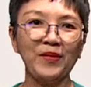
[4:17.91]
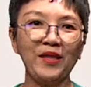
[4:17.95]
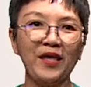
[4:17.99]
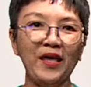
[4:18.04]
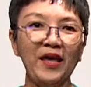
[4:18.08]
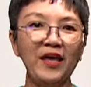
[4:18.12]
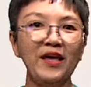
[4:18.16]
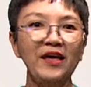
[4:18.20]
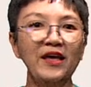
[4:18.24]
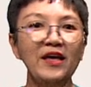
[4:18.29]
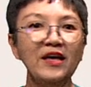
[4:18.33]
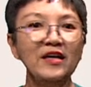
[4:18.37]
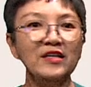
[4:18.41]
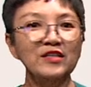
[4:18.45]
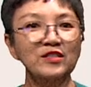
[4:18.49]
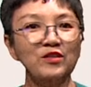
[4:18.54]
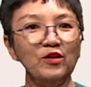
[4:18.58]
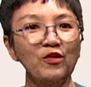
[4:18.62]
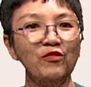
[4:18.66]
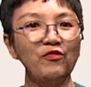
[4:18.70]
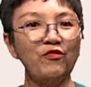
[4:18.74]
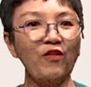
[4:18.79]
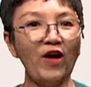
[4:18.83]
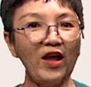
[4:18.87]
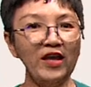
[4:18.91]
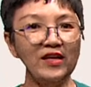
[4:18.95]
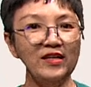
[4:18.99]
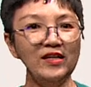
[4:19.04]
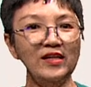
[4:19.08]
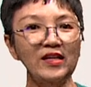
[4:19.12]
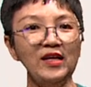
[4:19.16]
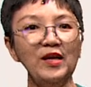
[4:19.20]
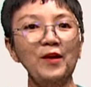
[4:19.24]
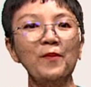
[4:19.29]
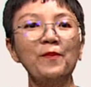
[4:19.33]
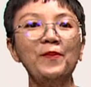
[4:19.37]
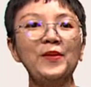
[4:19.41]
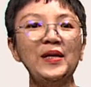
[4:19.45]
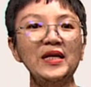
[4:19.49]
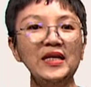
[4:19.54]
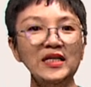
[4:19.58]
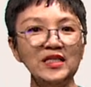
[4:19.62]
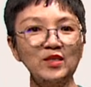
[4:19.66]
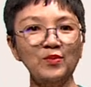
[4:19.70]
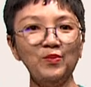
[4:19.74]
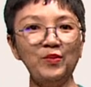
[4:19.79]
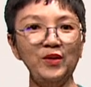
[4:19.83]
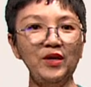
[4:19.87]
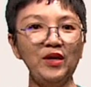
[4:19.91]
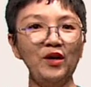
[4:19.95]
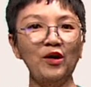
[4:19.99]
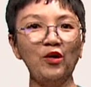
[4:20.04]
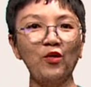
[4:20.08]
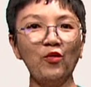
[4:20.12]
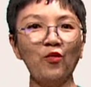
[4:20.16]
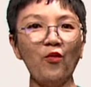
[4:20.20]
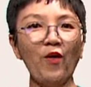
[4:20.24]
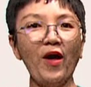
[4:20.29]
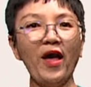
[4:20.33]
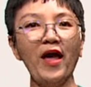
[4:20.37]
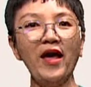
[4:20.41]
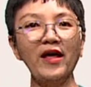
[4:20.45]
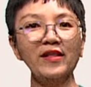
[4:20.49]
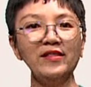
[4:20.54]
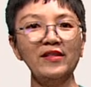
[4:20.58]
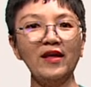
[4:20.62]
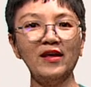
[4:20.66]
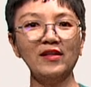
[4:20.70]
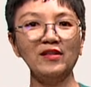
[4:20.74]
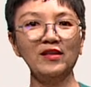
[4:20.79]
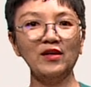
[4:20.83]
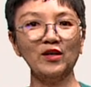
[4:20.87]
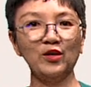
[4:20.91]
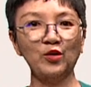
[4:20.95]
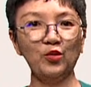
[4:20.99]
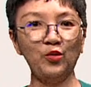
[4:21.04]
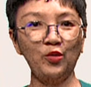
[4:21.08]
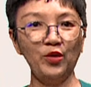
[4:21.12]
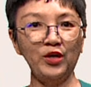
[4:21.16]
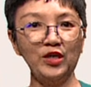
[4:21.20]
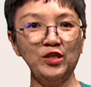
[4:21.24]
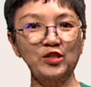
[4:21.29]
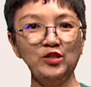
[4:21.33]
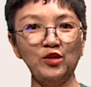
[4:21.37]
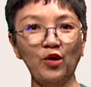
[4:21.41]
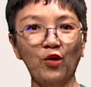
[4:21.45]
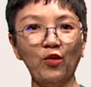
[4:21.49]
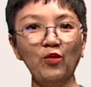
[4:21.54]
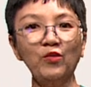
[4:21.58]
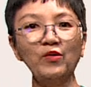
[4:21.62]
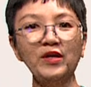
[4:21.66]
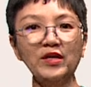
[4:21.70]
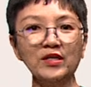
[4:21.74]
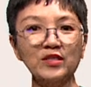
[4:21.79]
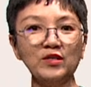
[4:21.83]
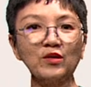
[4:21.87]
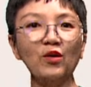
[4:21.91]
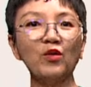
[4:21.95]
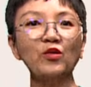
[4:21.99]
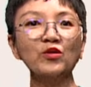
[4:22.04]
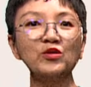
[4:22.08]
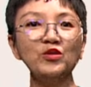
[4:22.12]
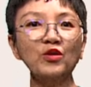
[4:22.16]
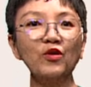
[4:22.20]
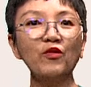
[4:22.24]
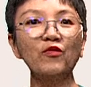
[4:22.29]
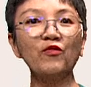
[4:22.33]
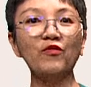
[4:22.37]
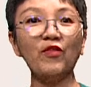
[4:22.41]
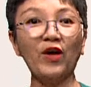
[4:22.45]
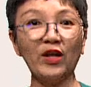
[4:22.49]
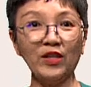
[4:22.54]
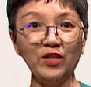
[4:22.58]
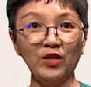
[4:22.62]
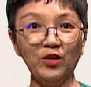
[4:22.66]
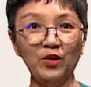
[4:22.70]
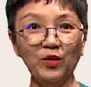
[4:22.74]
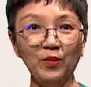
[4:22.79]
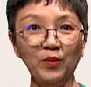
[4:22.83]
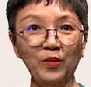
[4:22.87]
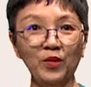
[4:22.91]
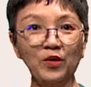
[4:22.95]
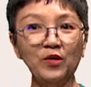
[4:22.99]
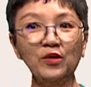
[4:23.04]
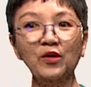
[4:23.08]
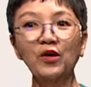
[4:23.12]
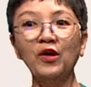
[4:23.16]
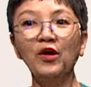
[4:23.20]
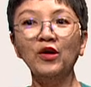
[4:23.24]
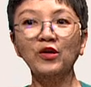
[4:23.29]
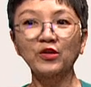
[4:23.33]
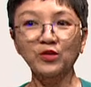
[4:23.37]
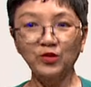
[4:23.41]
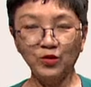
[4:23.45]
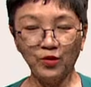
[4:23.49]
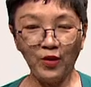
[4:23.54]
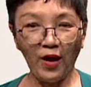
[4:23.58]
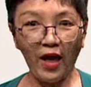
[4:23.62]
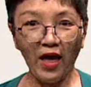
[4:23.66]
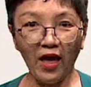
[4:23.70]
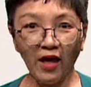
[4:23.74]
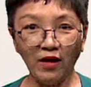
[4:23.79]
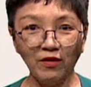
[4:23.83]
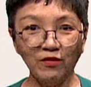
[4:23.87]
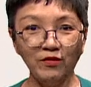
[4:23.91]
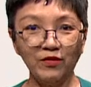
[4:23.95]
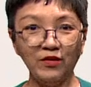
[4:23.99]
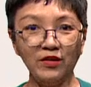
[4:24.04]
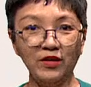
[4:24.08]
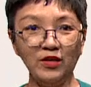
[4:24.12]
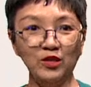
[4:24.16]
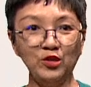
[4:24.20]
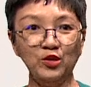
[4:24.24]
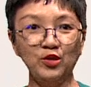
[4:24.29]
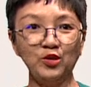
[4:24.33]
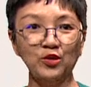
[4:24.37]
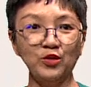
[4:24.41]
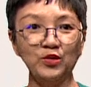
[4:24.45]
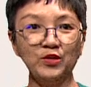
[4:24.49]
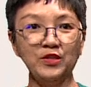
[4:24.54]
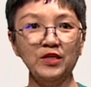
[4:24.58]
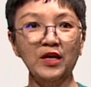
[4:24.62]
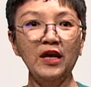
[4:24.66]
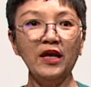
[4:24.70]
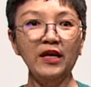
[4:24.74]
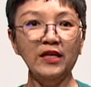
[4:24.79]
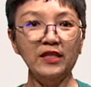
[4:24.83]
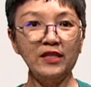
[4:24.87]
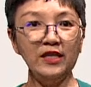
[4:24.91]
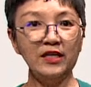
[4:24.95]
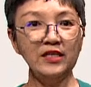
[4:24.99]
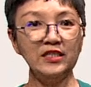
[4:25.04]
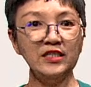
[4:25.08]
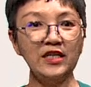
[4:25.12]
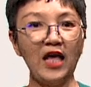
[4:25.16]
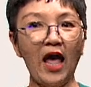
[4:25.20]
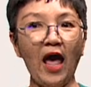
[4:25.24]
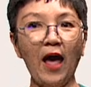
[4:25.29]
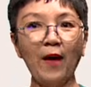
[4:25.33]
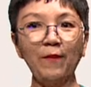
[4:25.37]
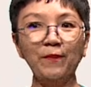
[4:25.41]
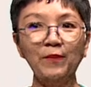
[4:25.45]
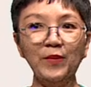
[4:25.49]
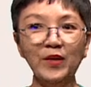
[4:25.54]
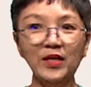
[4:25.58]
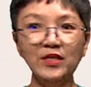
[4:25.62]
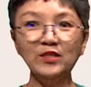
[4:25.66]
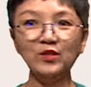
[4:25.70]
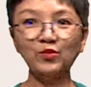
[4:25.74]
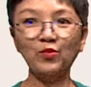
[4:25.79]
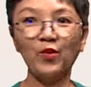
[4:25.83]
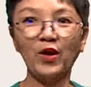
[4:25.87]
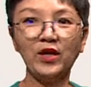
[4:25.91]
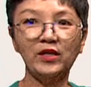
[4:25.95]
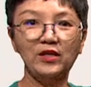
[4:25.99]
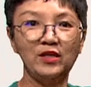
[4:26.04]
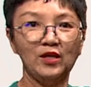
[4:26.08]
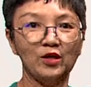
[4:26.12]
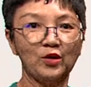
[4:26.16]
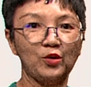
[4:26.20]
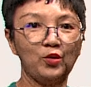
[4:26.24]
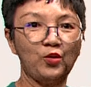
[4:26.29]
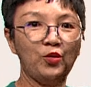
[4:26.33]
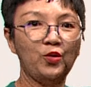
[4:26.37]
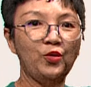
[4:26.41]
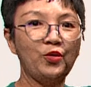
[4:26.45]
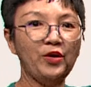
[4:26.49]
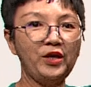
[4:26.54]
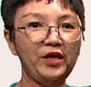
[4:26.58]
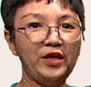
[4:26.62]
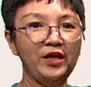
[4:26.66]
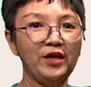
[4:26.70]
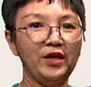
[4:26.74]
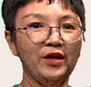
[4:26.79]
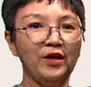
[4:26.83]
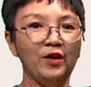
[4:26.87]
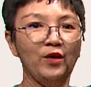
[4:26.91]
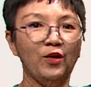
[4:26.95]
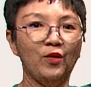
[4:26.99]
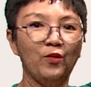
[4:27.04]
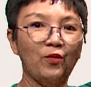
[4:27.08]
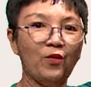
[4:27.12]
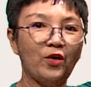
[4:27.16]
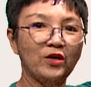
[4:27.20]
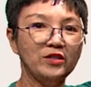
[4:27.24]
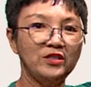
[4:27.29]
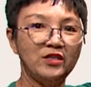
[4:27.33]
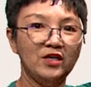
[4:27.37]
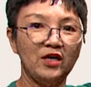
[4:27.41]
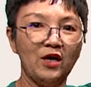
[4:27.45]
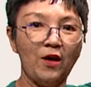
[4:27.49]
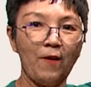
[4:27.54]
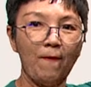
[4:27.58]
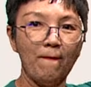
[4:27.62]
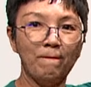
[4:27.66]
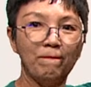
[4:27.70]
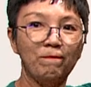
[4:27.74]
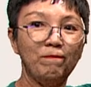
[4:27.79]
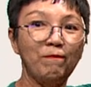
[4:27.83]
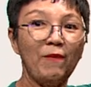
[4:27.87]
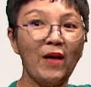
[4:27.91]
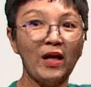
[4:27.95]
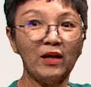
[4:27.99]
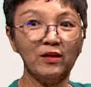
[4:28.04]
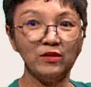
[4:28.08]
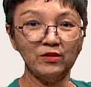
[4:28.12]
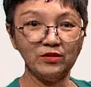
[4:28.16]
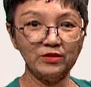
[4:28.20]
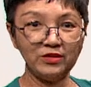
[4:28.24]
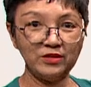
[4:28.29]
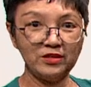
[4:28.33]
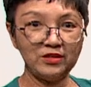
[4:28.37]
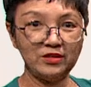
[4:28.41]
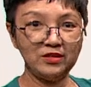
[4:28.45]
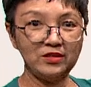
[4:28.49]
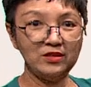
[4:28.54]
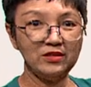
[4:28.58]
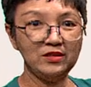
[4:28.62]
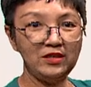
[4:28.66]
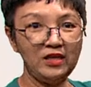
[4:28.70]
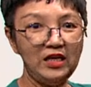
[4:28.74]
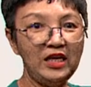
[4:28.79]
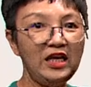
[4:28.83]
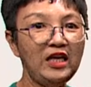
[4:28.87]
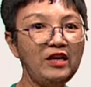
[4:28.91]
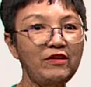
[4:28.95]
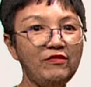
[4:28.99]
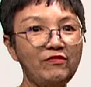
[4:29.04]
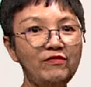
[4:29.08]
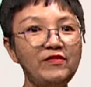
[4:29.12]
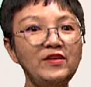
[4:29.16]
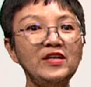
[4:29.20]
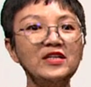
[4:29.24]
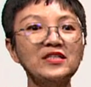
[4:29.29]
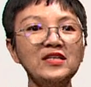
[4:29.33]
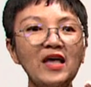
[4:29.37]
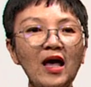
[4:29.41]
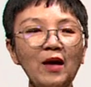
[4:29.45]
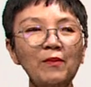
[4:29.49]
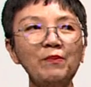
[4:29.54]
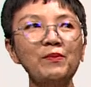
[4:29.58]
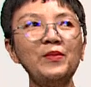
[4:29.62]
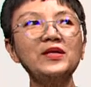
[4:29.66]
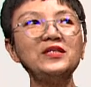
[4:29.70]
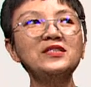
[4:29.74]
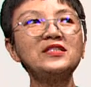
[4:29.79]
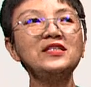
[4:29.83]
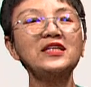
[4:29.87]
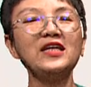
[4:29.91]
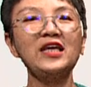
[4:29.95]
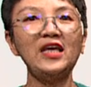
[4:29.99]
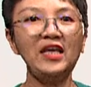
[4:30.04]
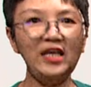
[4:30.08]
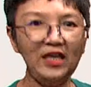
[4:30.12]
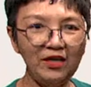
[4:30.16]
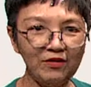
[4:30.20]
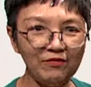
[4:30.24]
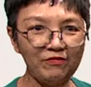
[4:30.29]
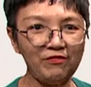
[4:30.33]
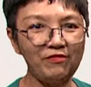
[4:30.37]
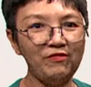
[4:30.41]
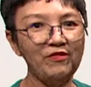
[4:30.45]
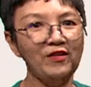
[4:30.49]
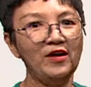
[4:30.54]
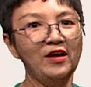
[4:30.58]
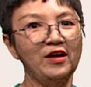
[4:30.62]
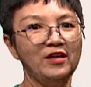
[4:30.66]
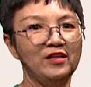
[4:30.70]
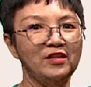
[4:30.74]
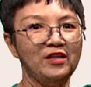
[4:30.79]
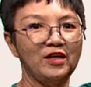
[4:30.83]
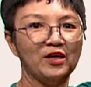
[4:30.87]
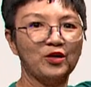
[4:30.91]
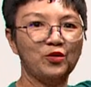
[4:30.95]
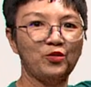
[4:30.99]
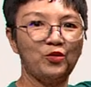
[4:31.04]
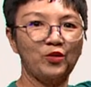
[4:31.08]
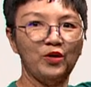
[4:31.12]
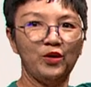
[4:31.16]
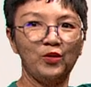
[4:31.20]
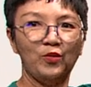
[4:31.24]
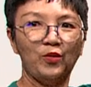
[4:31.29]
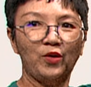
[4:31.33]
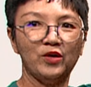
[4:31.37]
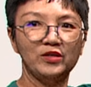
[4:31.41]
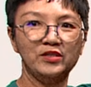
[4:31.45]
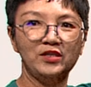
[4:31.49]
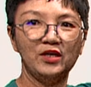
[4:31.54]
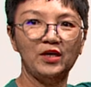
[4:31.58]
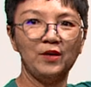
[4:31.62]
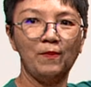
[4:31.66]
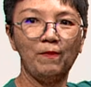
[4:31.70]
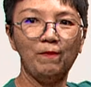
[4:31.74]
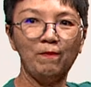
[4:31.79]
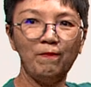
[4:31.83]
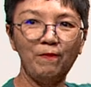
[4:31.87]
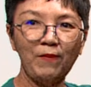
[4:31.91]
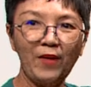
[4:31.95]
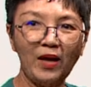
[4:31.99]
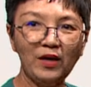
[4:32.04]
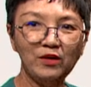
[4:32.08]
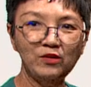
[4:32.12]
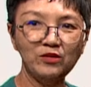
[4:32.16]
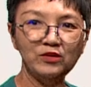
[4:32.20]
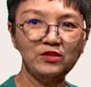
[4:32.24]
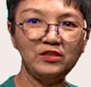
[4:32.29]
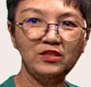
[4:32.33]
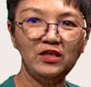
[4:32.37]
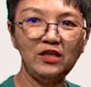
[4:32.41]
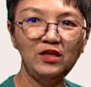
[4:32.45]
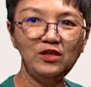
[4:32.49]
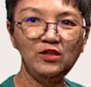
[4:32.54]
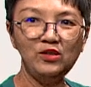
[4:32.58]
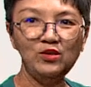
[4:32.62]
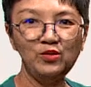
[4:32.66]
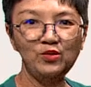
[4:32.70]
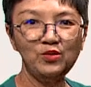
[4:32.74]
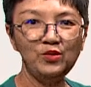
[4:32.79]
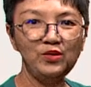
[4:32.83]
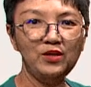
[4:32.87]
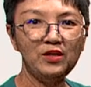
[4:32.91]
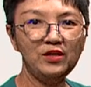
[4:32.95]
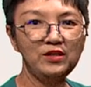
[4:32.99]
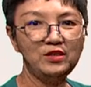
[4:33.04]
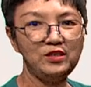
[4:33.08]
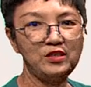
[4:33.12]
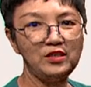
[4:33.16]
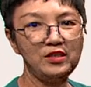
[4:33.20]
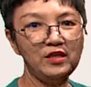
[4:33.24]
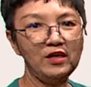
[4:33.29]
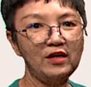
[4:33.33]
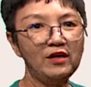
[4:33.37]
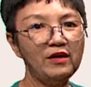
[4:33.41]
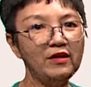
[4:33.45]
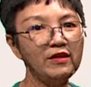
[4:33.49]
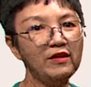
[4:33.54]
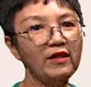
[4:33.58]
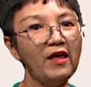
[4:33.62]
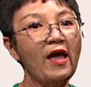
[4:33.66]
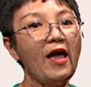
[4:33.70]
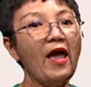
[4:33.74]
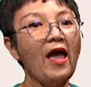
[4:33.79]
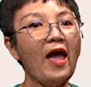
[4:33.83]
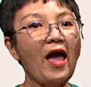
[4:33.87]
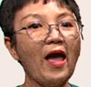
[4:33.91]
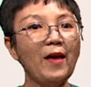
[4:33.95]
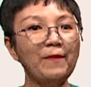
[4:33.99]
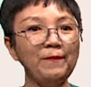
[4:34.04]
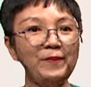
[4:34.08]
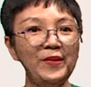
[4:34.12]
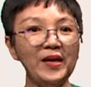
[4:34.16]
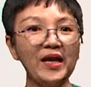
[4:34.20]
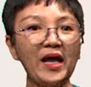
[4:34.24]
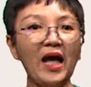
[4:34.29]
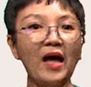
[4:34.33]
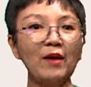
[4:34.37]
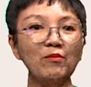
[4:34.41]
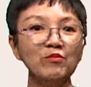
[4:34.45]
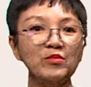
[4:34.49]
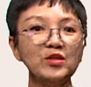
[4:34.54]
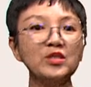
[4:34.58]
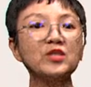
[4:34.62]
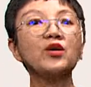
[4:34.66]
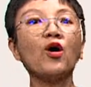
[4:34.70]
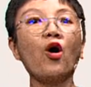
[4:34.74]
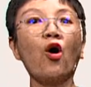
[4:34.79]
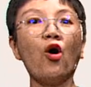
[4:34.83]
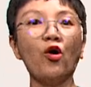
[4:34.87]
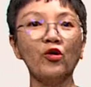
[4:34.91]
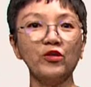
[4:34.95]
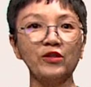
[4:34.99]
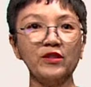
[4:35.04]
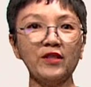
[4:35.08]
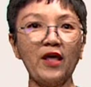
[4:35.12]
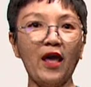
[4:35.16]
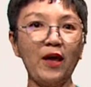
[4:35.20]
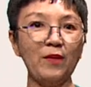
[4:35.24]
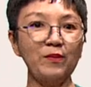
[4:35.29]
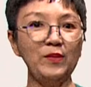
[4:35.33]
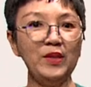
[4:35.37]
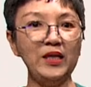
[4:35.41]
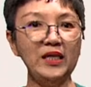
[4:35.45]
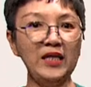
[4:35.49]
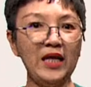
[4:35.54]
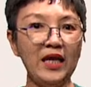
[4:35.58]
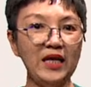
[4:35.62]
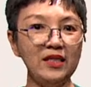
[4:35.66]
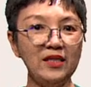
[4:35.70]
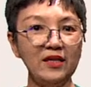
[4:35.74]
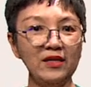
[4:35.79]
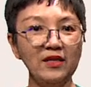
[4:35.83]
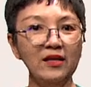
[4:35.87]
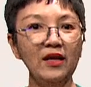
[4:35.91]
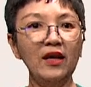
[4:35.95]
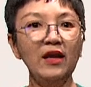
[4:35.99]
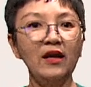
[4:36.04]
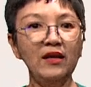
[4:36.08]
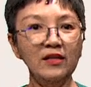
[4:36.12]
Okay, so finally, please be aware that the Gui Chou is also vulnerable to health issues. This happens when the Gui water melts. If the Gui water melts into the Ji Earth and becomes contaminated.